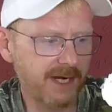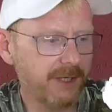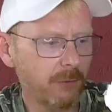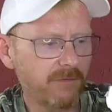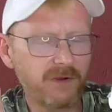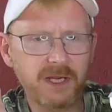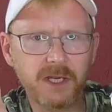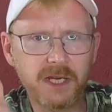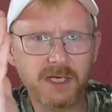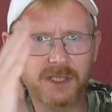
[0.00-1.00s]
I don't think
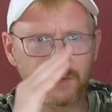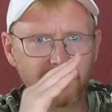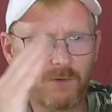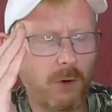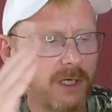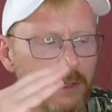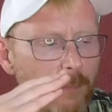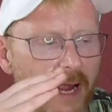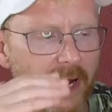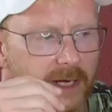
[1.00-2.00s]
he is falling
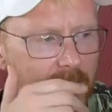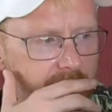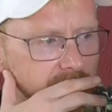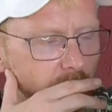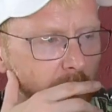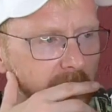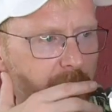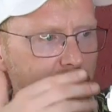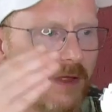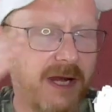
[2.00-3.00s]
back so
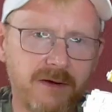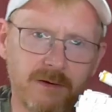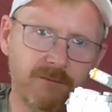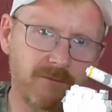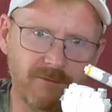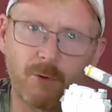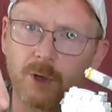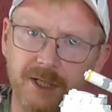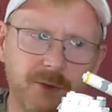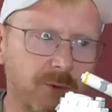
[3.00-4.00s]
much than
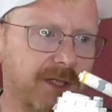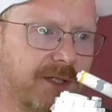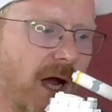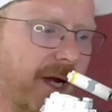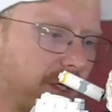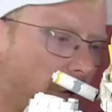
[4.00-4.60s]
falling to the side,